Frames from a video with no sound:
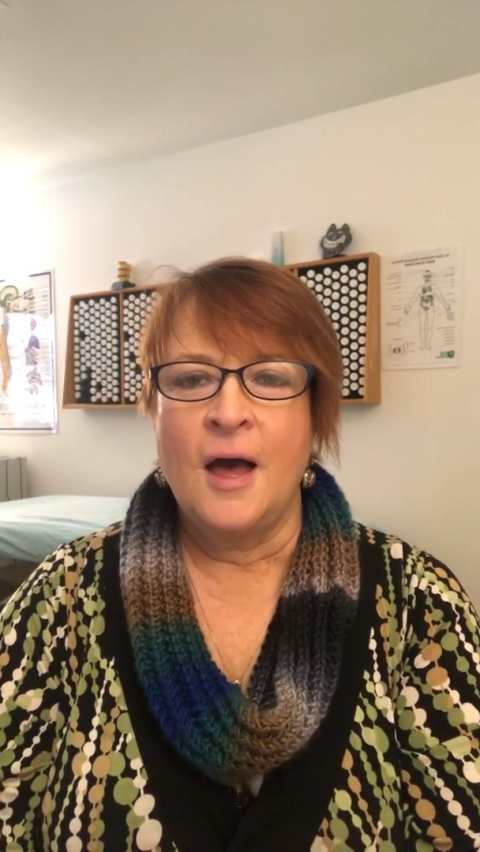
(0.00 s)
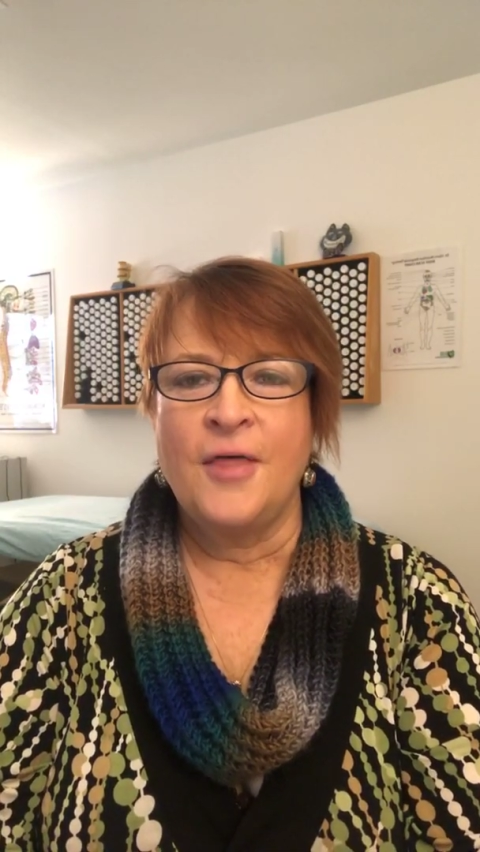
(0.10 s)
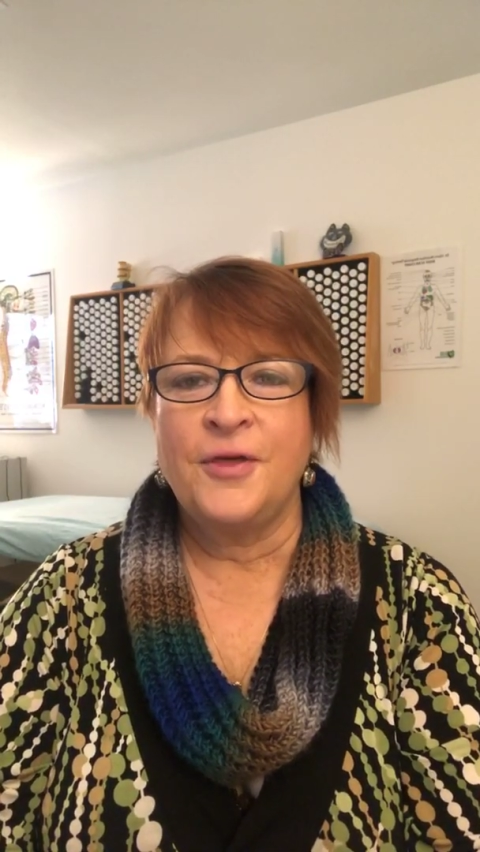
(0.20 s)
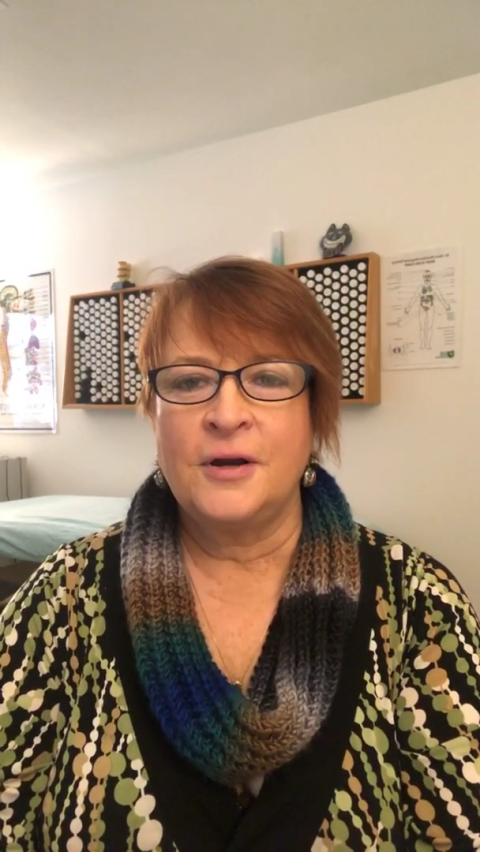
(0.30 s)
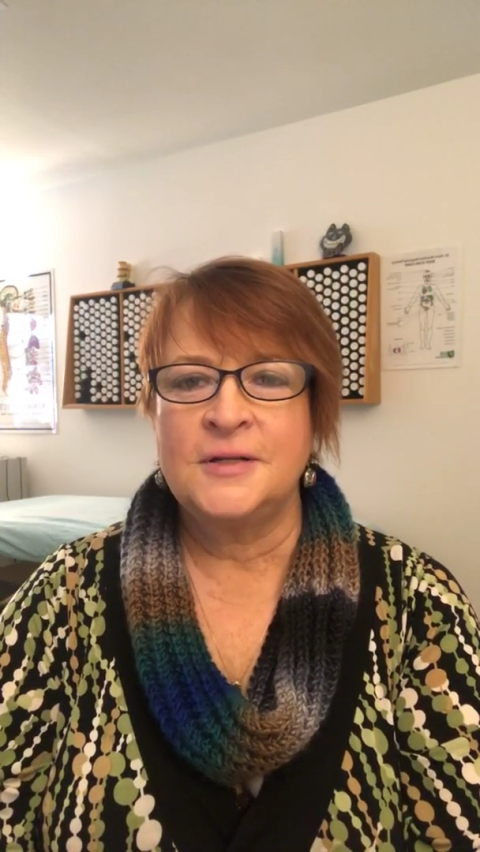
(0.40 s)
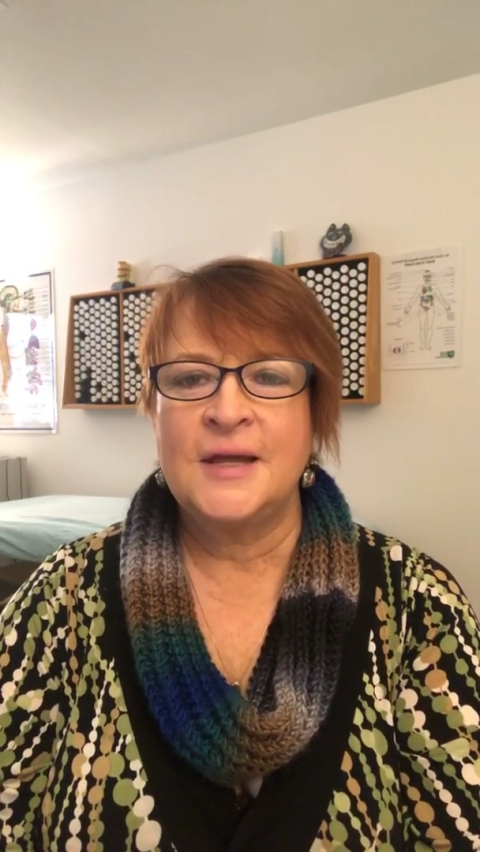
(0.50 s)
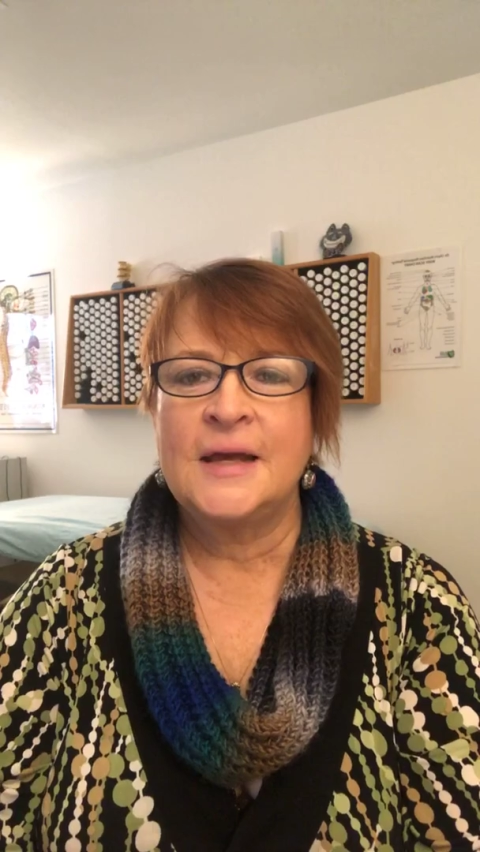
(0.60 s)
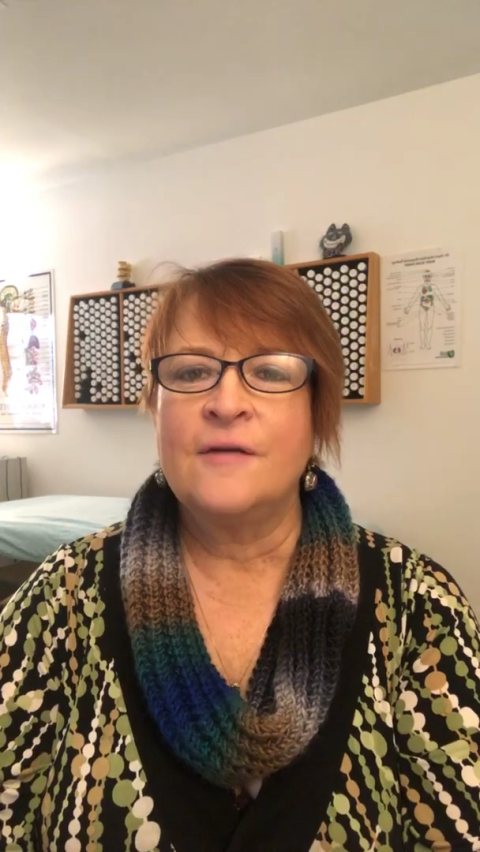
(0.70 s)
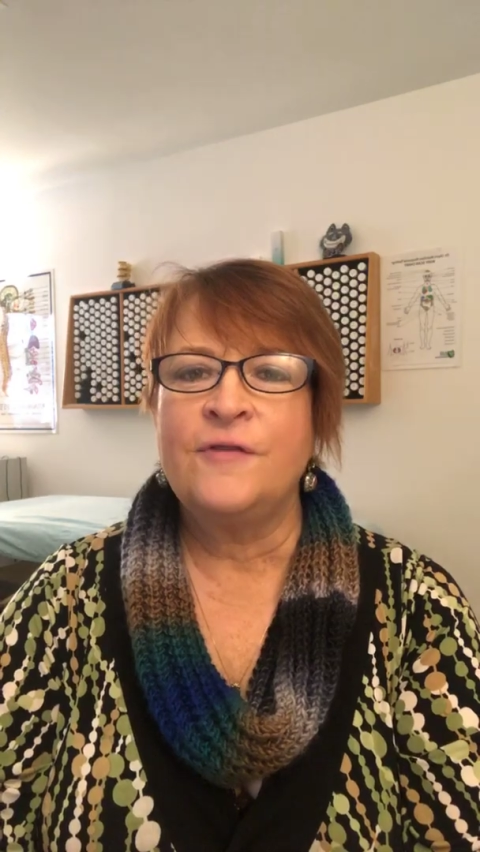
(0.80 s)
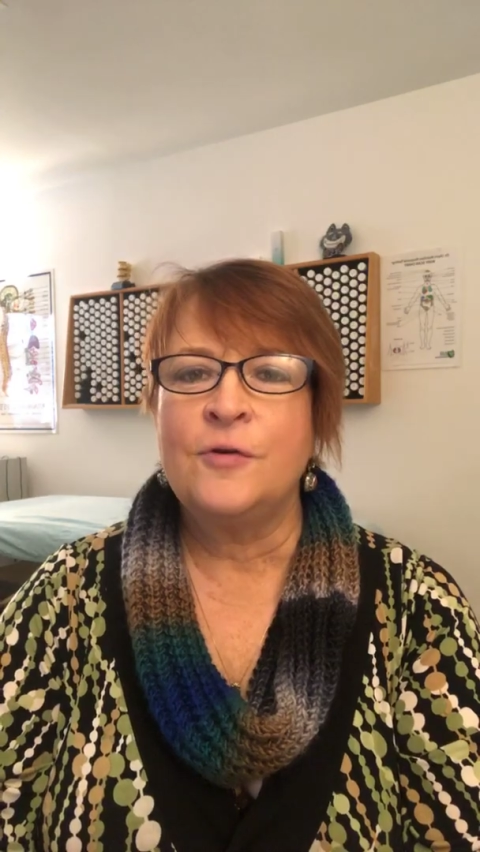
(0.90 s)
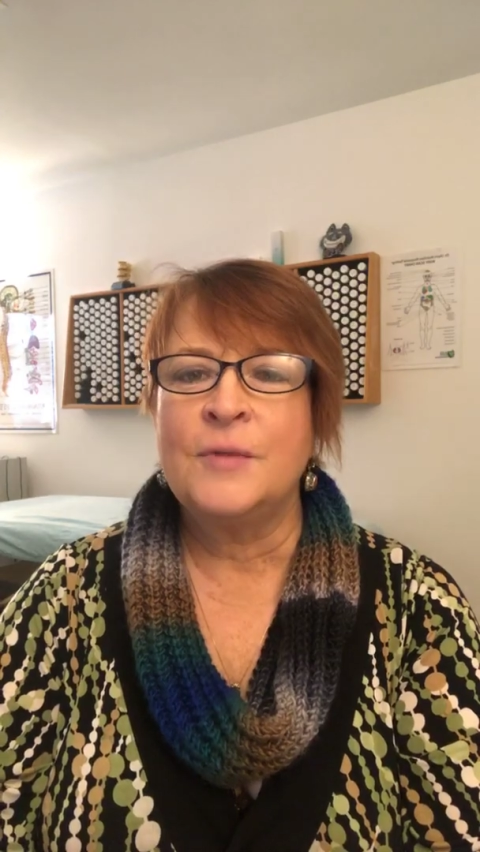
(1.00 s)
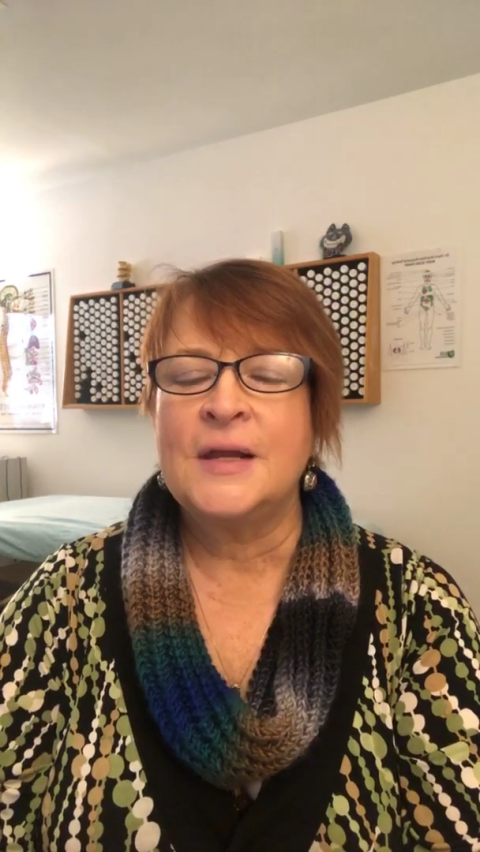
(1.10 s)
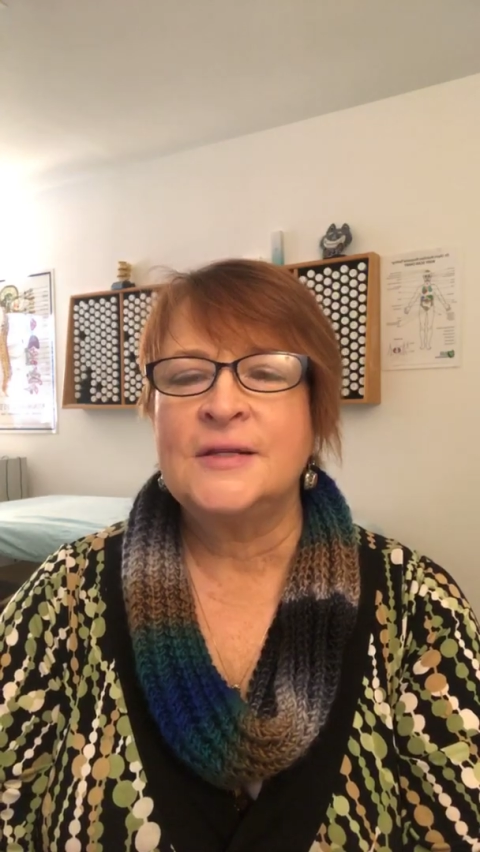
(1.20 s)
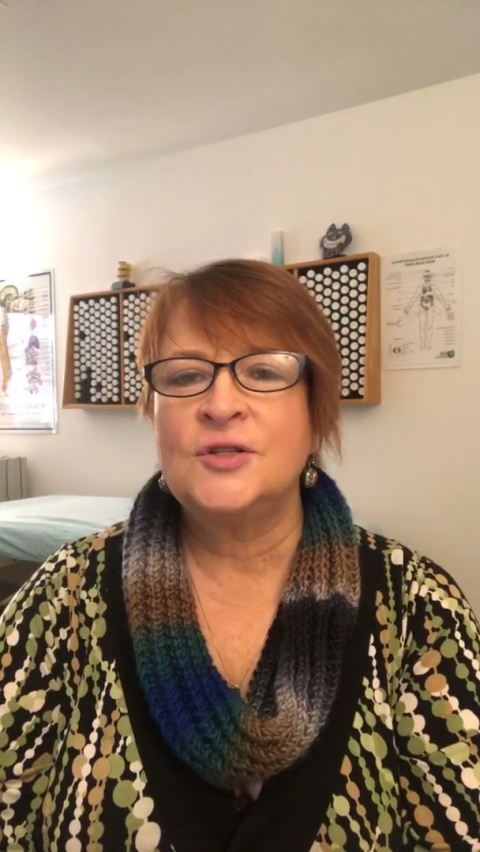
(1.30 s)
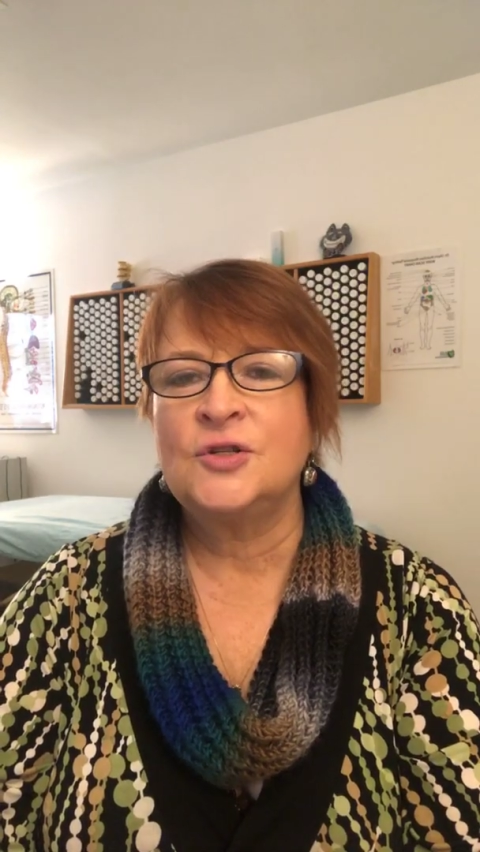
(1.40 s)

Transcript: I thought I'd take a few minutes